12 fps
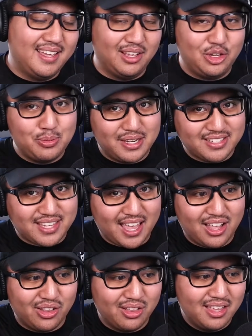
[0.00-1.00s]
humid as
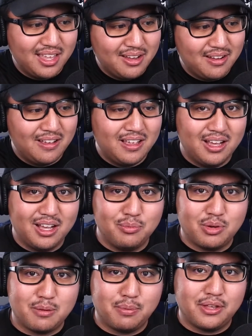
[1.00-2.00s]
hell
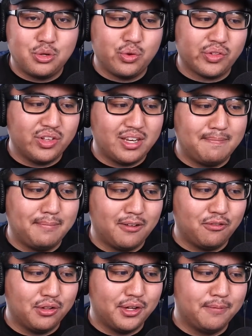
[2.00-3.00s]
when you play New England in
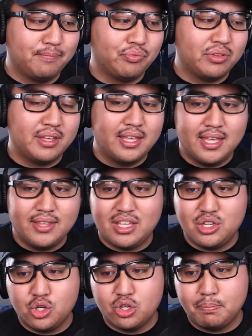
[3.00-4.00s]
Buffalo.
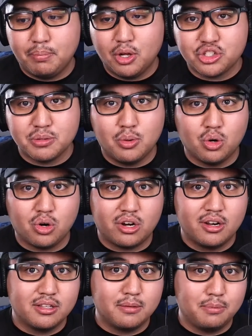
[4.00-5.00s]
Then you go to
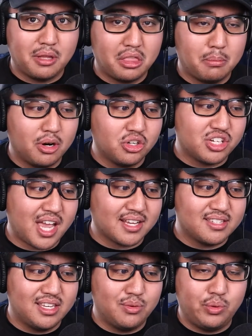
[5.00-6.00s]
Baltimore to play Lamar
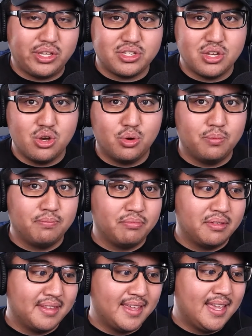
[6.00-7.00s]
Jackson in week two.
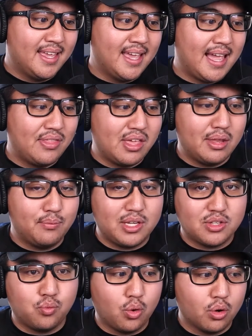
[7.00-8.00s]
And then
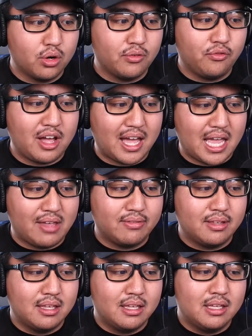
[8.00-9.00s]
weeks 4 to
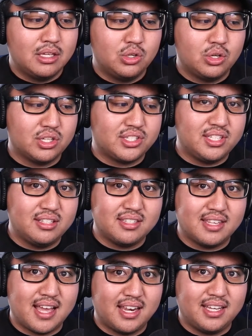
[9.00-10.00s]
5, you go to
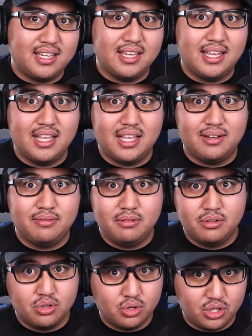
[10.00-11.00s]
Cincinnati and
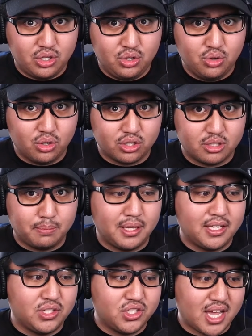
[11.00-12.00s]
go to New York to
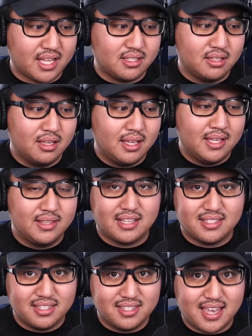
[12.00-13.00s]
play the Jets.
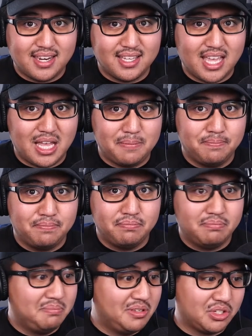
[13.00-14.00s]
That Cincinnati game
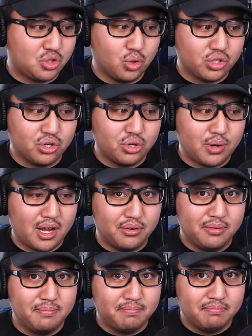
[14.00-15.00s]
is a short turnaround